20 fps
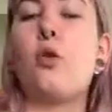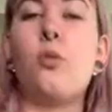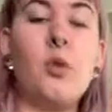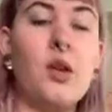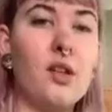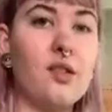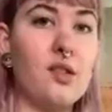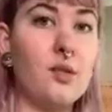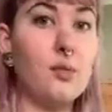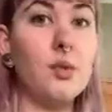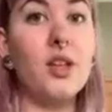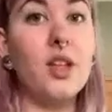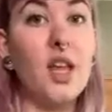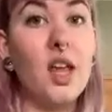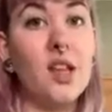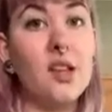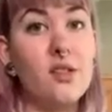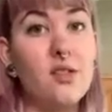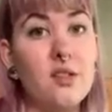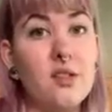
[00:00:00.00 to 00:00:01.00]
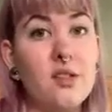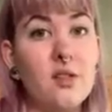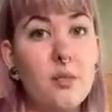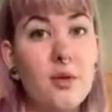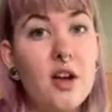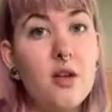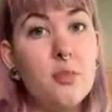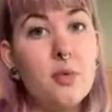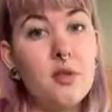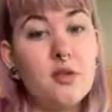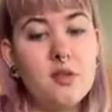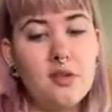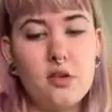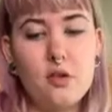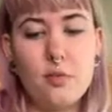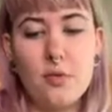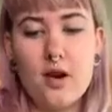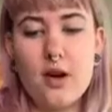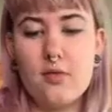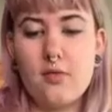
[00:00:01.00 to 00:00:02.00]
because it really is just about personal
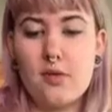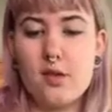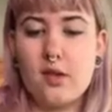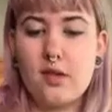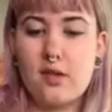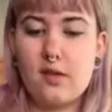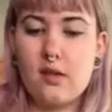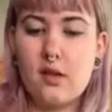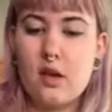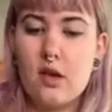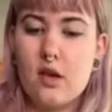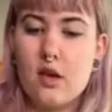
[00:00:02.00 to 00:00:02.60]
preference.